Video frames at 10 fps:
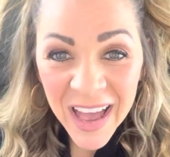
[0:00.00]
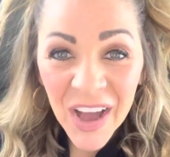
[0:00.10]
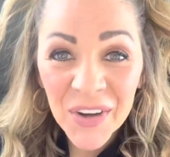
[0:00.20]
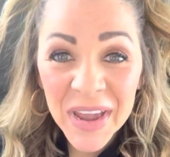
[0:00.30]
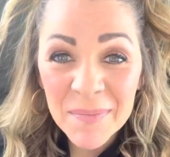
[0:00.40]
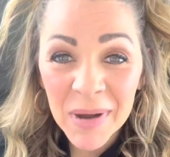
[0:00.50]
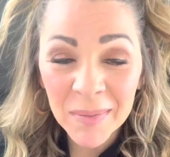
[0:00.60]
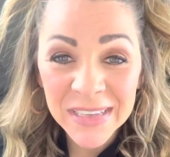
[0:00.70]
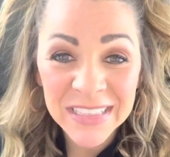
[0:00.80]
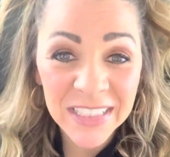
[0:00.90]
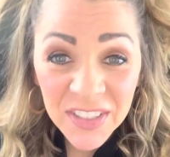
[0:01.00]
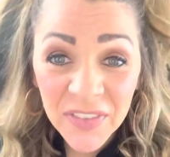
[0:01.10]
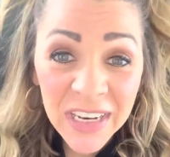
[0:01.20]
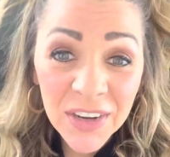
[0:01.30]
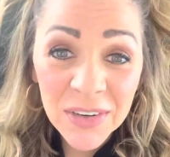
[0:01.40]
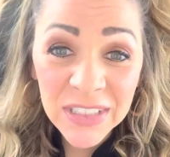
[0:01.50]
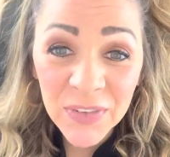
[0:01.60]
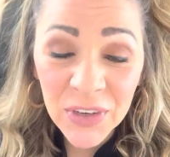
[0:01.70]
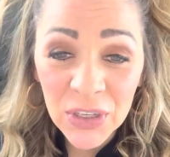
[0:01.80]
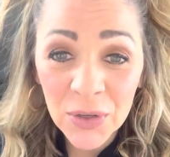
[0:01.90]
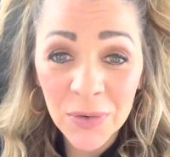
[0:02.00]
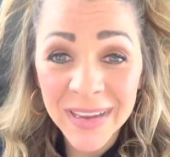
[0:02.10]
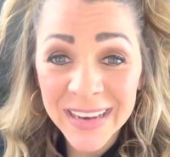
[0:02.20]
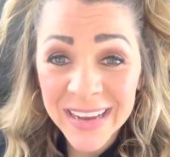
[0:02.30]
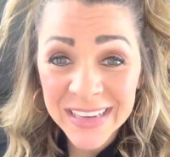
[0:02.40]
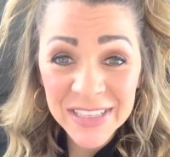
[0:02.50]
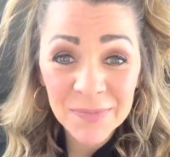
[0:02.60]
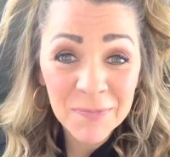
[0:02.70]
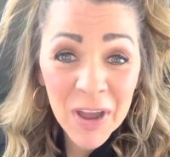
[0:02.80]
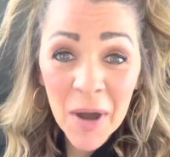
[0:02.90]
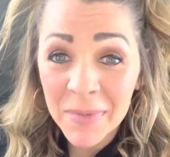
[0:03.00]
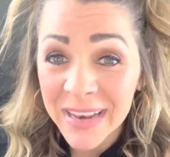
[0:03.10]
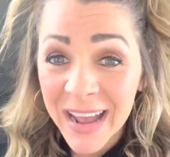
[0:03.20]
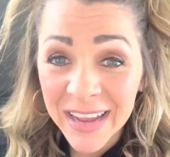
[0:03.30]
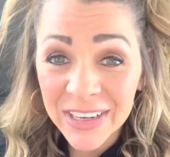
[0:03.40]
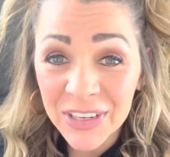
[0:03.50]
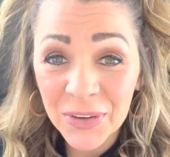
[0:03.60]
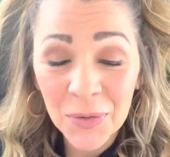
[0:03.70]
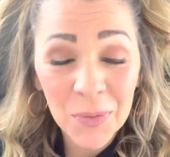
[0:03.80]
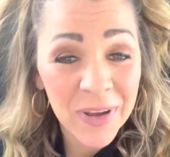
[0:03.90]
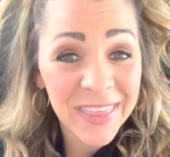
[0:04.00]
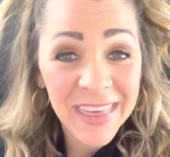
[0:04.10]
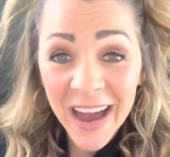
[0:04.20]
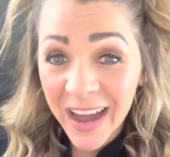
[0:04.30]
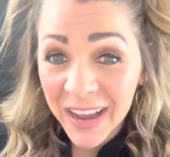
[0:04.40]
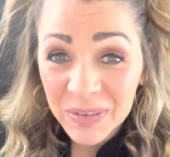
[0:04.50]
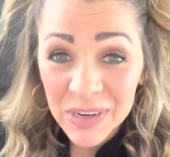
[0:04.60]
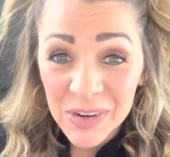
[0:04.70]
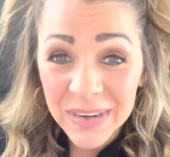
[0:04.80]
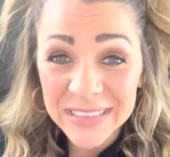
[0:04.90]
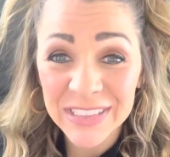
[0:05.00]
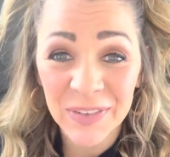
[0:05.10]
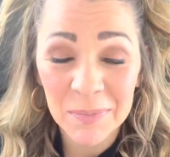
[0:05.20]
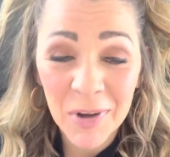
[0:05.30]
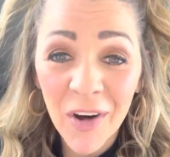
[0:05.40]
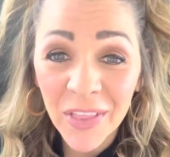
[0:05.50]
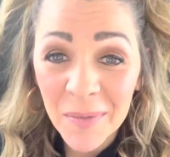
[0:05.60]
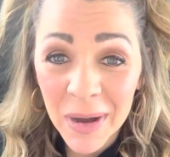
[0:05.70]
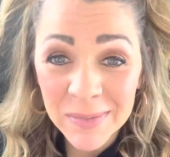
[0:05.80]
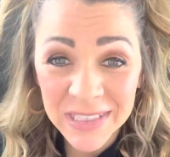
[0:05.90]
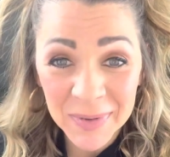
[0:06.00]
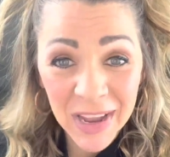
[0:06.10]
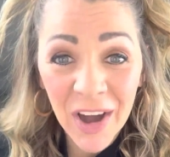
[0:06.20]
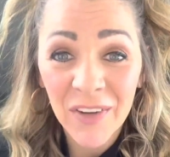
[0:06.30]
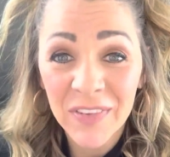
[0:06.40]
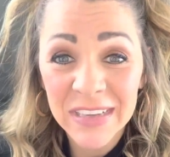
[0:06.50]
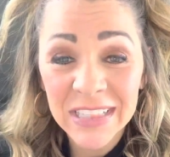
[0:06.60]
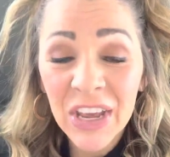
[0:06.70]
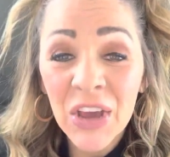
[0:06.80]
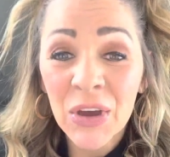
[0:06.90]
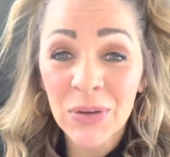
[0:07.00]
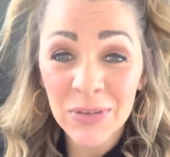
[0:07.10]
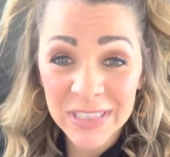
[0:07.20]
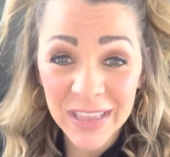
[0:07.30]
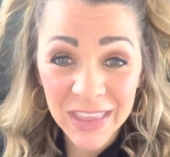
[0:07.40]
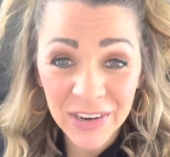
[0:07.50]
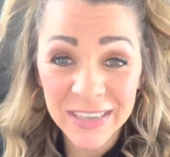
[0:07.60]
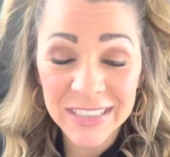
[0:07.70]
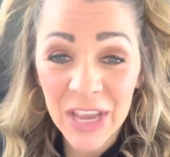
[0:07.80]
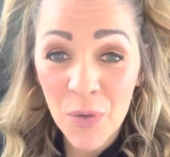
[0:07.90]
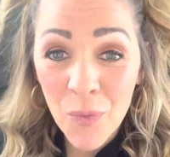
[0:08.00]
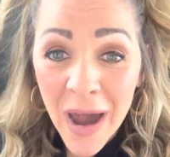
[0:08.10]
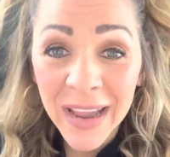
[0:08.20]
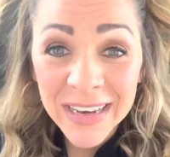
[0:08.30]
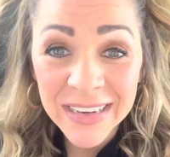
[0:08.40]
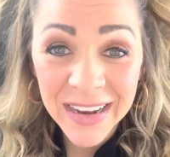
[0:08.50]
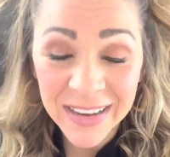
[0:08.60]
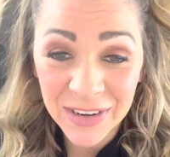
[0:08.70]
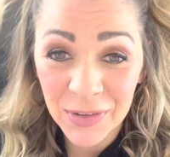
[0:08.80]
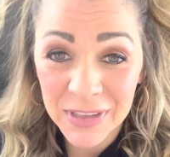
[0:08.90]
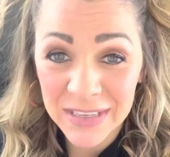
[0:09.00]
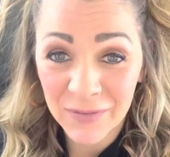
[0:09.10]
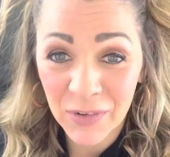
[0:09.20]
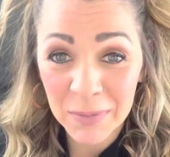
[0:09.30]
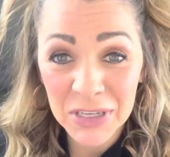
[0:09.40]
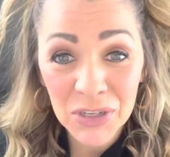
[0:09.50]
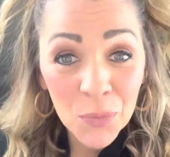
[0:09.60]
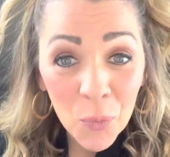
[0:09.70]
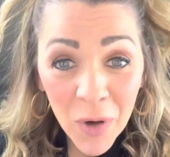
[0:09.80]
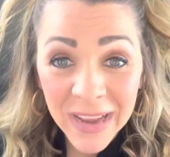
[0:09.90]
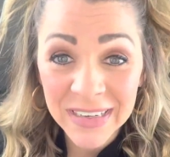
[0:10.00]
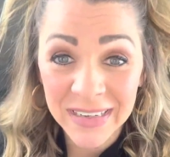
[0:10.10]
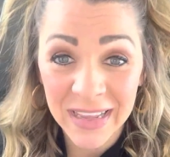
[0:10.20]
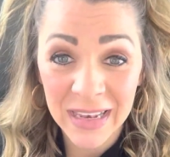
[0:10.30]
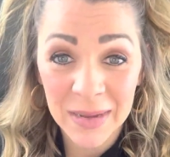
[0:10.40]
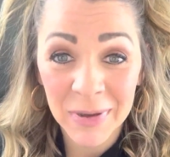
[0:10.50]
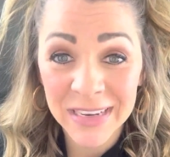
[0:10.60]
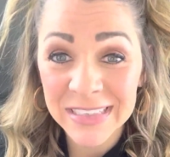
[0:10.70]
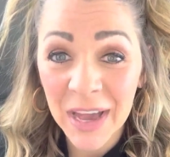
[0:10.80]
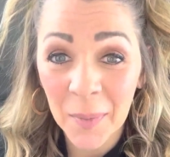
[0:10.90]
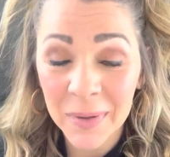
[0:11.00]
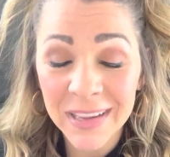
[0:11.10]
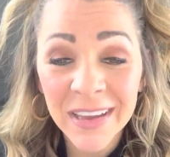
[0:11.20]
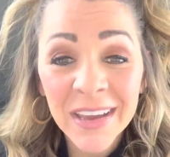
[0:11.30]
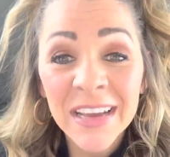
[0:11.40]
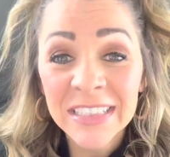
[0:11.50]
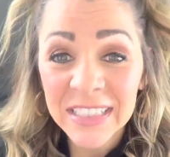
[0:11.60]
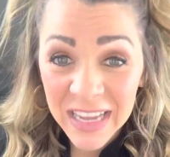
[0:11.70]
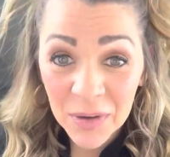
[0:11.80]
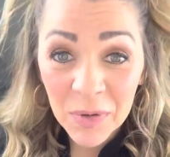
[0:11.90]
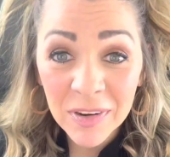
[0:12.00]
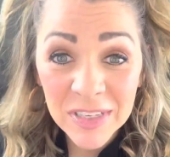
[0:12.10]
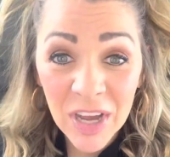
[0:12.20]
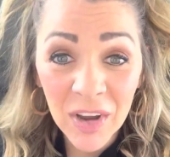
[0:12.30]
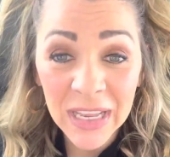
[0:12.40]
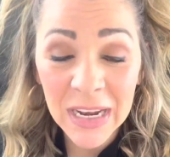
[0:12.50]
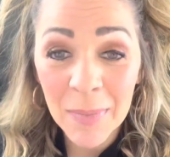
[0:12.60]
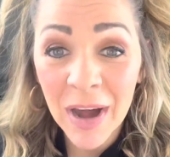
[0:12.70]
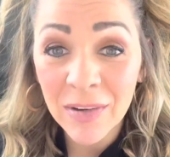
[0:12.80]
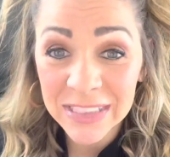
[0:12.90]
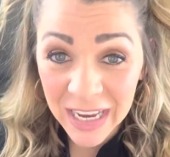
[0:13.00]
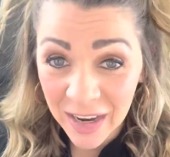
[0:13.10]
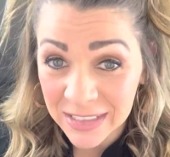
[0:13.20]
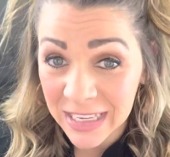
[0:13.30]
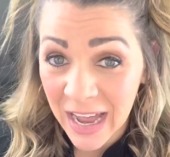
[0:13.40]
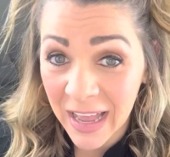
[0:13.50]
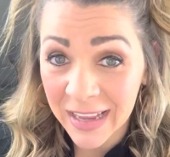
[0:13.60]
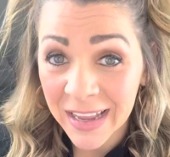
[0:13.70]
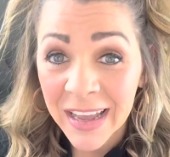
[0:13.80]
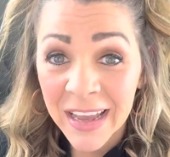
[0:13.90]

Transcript: Okay, mamas, this video is for you. It is coming at you with high requests from all the moms in my office who sit there and say, why didn't I know this information? Why didn't anybody tell me? Today we are talking about tongue tie.